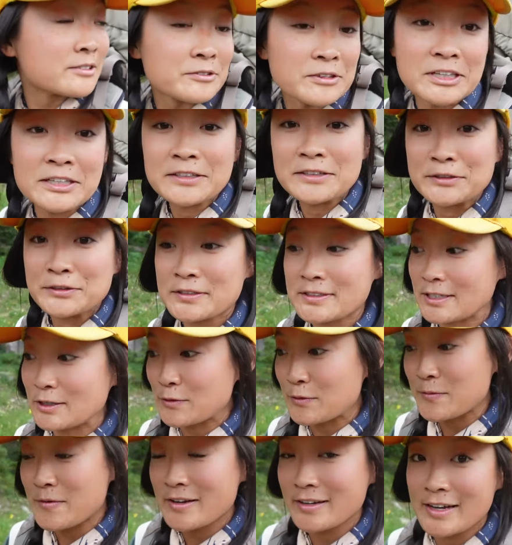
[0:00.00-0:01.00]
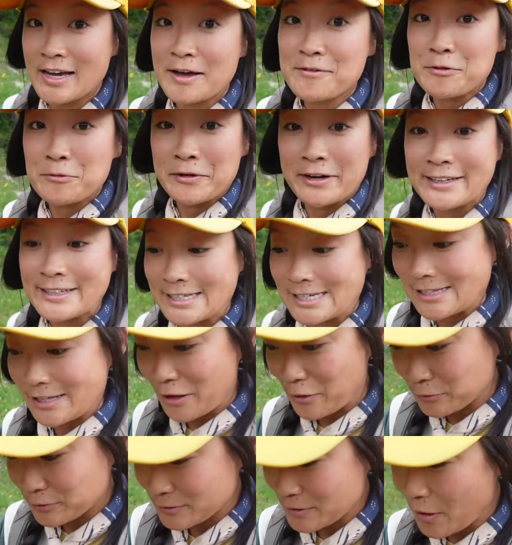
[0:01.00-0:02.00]
Well, it looks like we might have a rainy
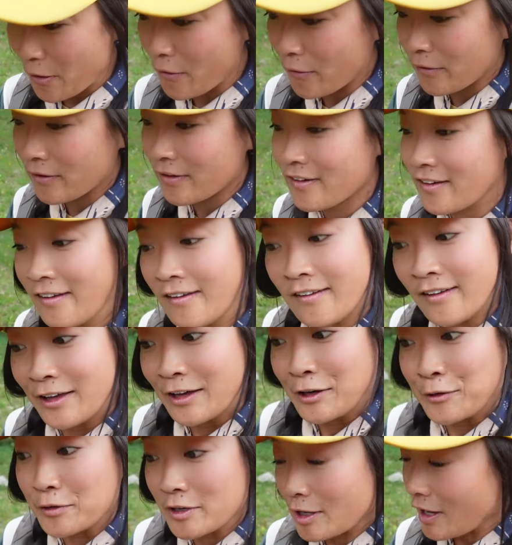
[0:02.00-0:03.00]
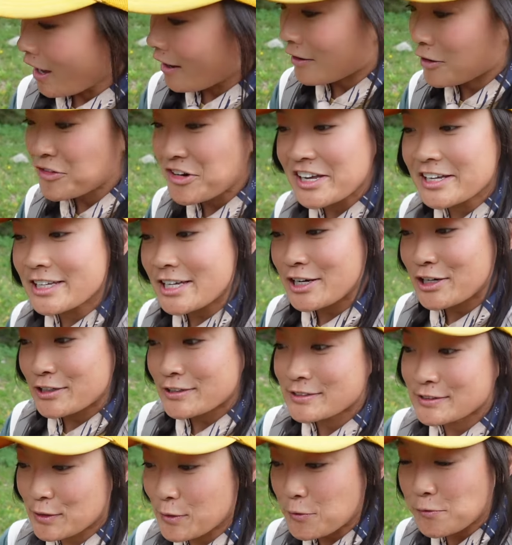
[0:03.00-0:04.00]
cloud, so we got our rain
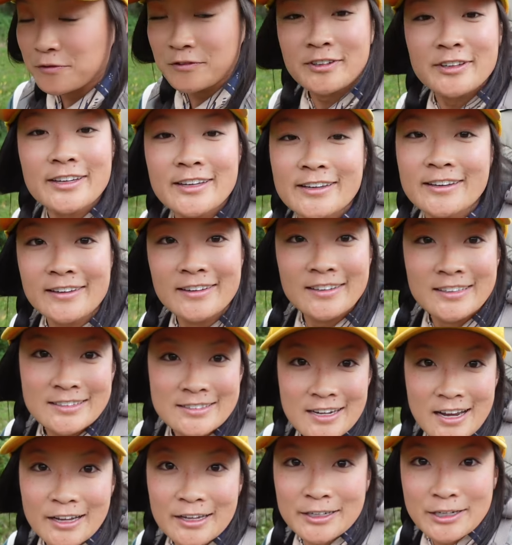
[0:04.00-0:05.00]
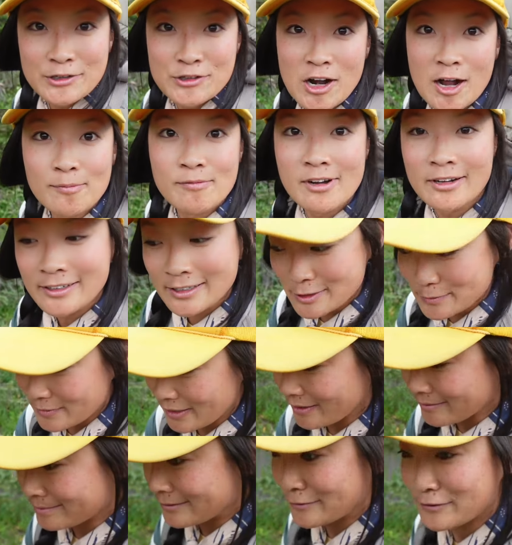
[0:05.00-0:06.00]
gear, so hopefully it's not gonna drop on us,
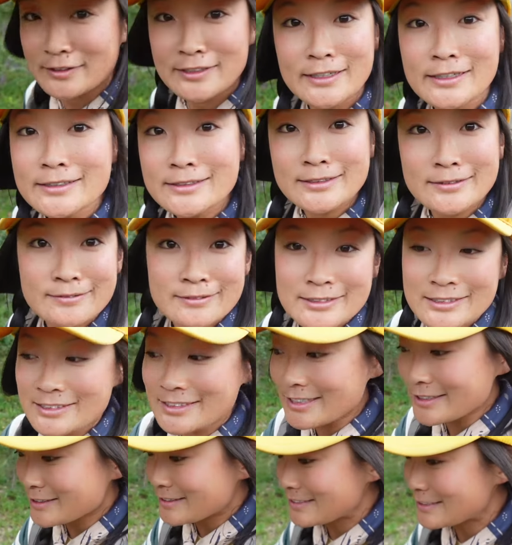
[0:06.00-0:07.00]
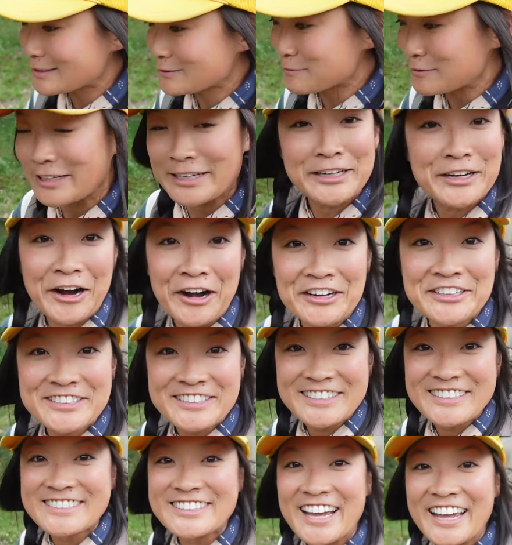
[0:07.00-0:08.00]
but if it does, we'll just play cards
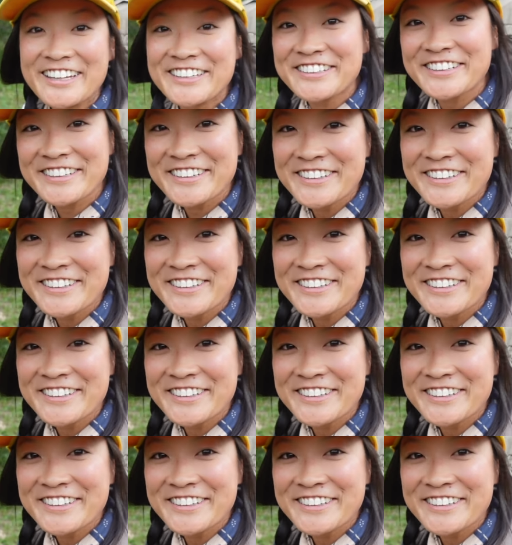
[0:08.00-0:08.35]
in the tent.